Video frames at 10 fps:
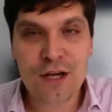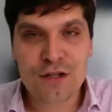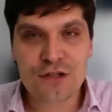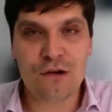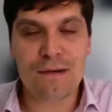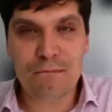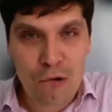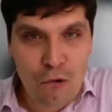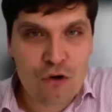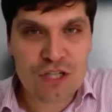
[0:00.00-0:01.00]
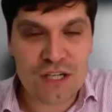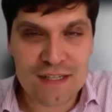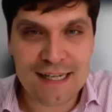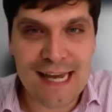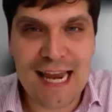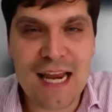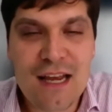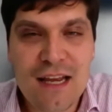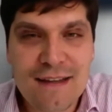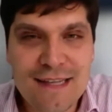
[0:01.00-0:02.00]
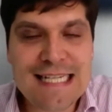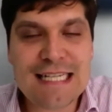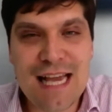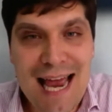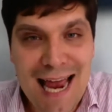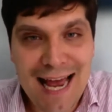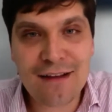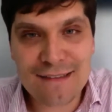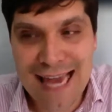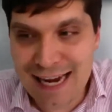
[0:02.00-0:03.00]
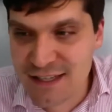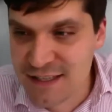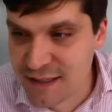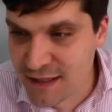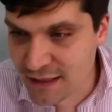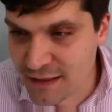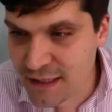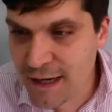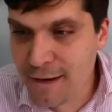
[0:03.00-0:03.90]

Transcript: So importantly, this is a health accident,